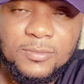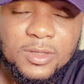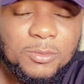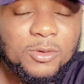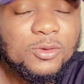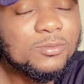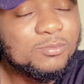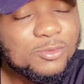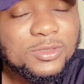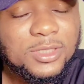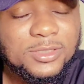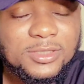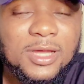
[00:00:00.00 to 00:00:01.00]
But not
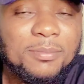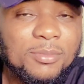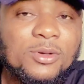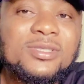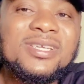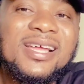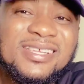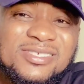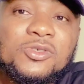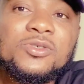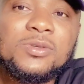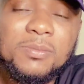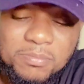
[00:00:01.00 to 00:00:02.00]
mostly, but
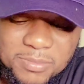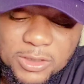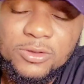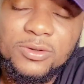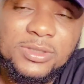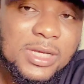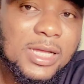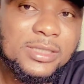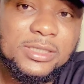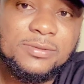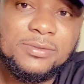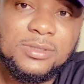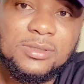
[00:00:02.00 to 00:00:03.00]
majority are
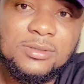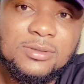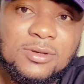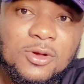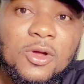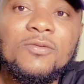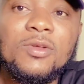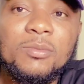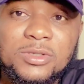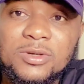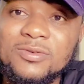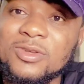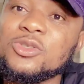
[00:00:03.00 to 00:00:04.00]
thieves. Or even
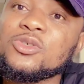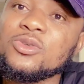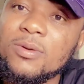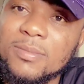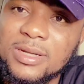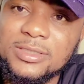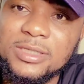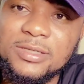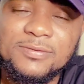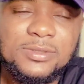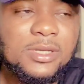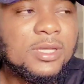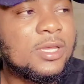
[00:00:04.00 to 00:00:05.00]
majority, some are
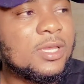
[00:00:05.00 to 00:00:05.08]
thieves.